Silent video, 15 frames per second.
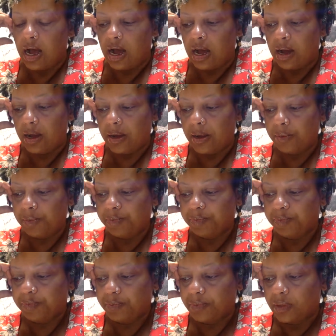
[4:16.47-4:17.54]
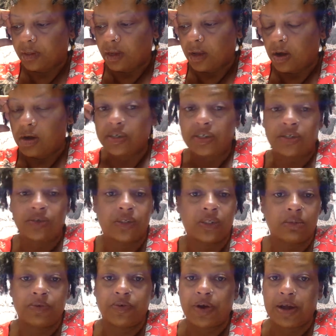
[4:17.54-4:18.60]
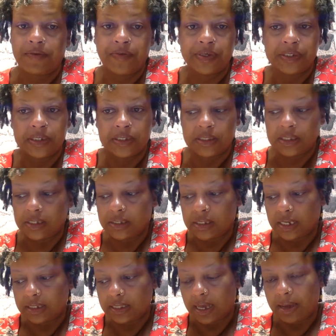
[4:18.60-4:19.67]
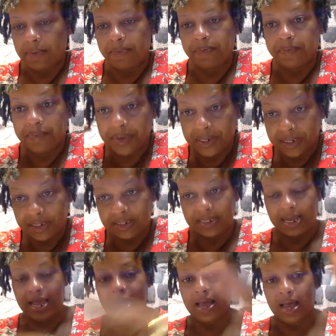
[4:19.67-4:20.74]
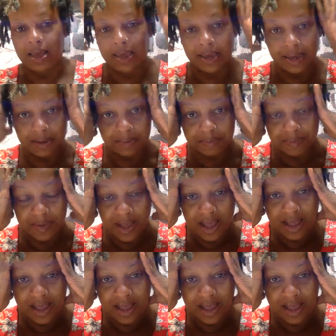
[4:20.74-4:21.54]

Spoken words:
Um, Also, some graphics and things like that. But I am